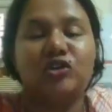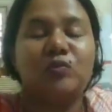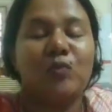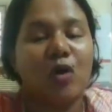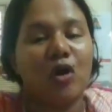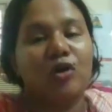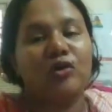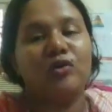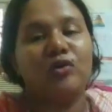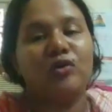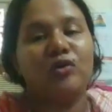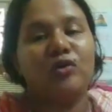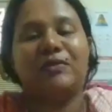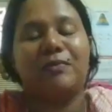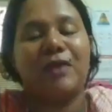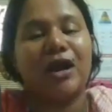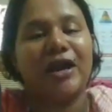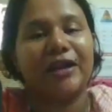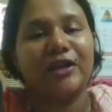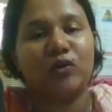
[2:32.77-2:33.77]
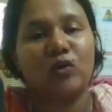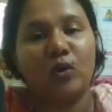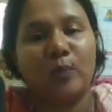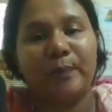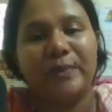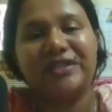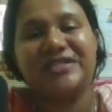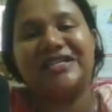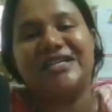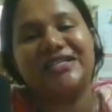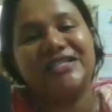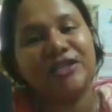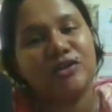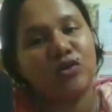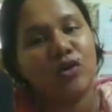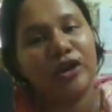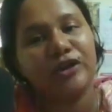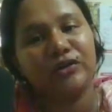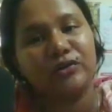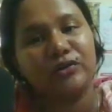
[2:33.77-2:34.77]
Tomorrow when the market opens, is it
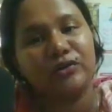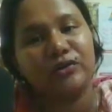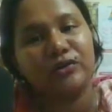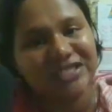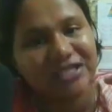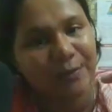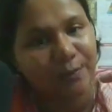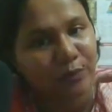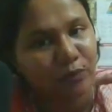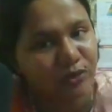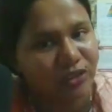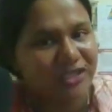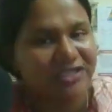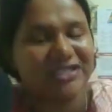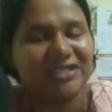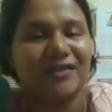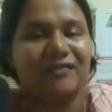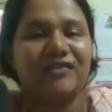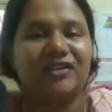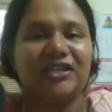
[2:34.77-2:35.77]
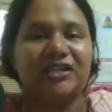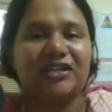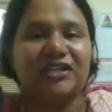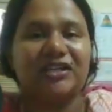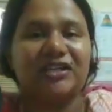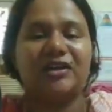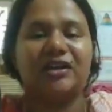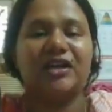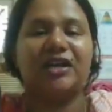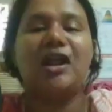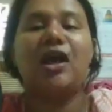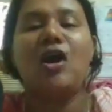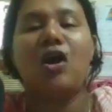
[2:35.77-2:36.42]
going to take support at 1700,